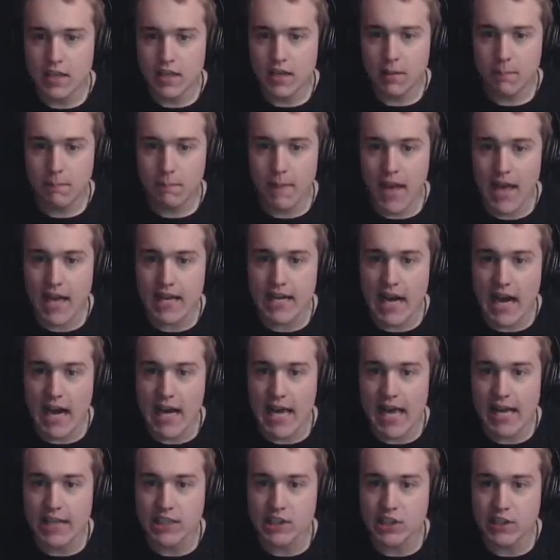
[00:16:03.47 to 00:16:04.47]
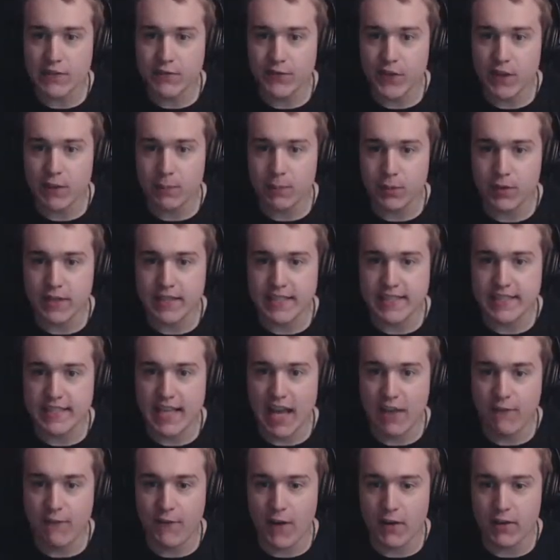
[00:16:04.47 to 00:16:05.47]
Man, I actually feel pretty
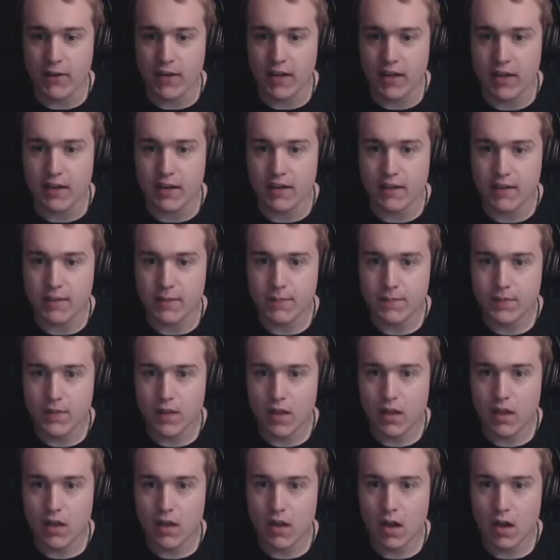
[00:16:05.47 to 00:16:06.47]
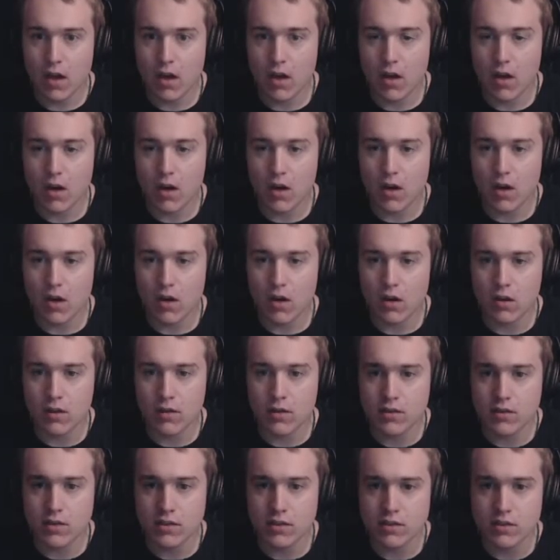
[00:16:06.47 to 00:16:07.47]
safe out here. Oh,
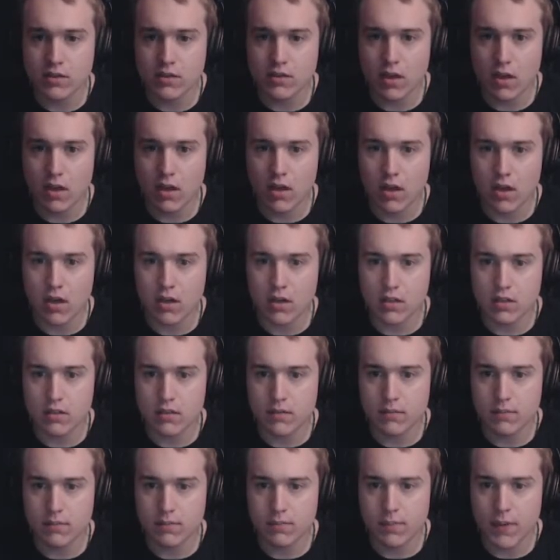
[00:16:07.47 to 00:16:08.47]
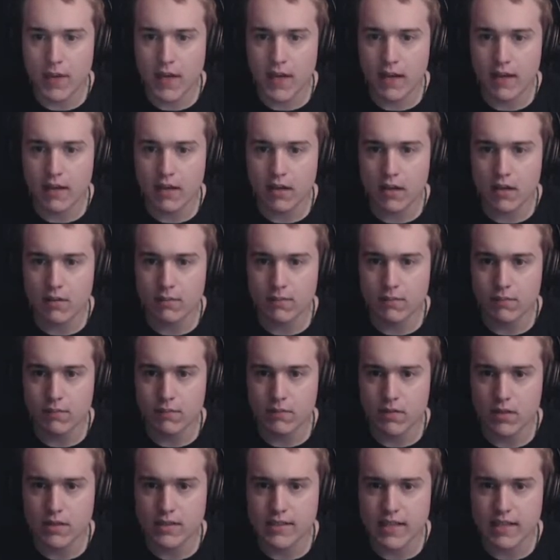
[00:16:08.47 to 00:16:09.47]
there's a dog bed, or
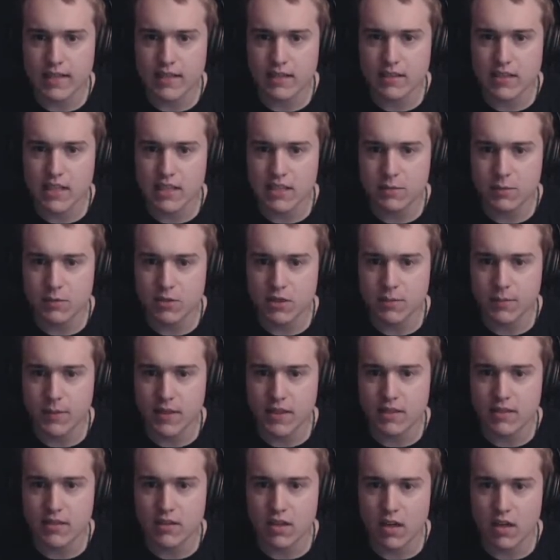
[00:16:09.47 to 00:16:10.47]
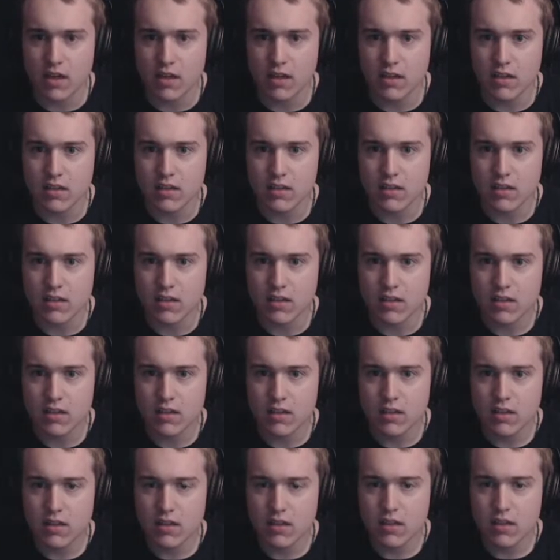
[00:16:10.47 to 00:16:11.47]
is that is that supposed to be his dog?
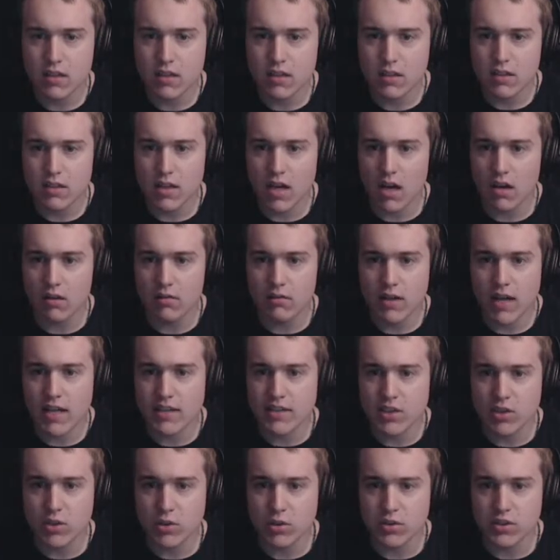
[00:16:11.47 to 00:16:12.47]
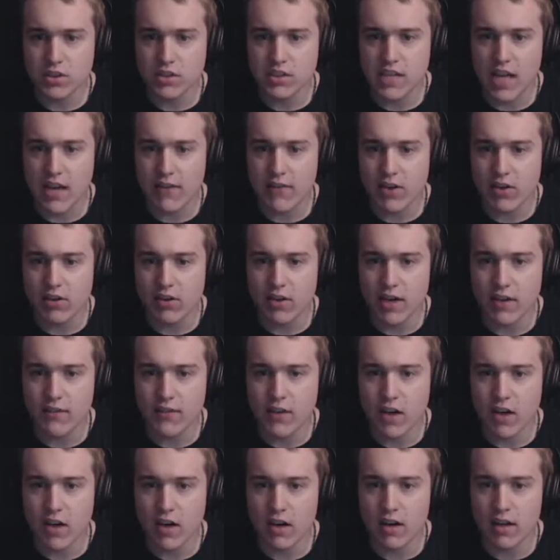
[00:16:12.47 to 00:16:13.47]
No, it's cool to just have a
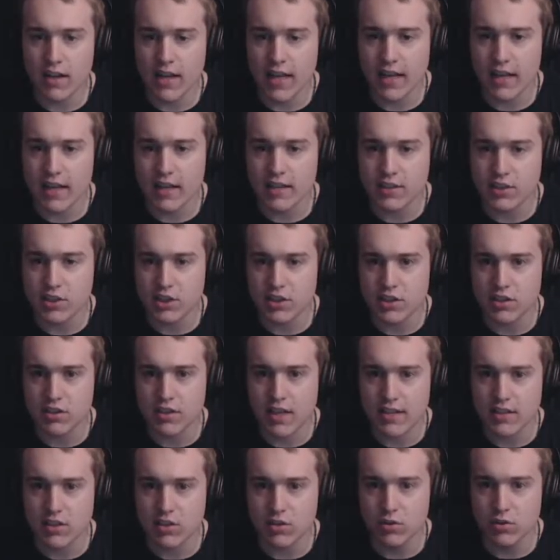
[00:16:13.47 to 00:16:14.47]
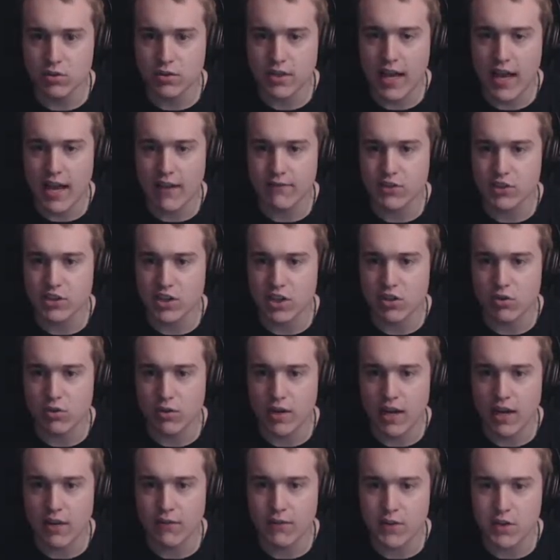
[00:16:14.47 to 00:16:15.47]
graveyard. Like, it's just, it's cool to have just a
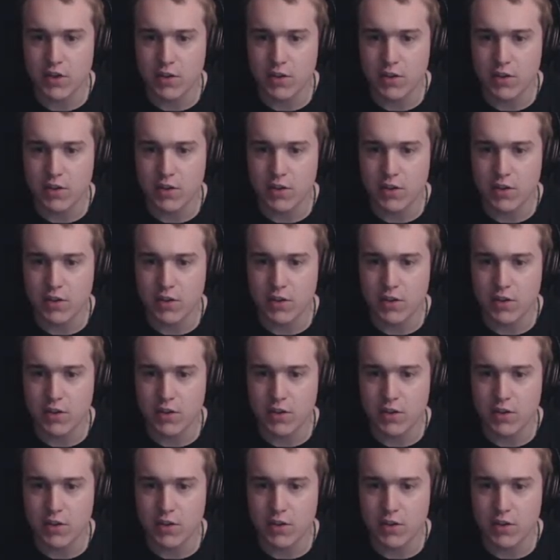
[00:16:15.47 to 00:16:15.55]
grave in your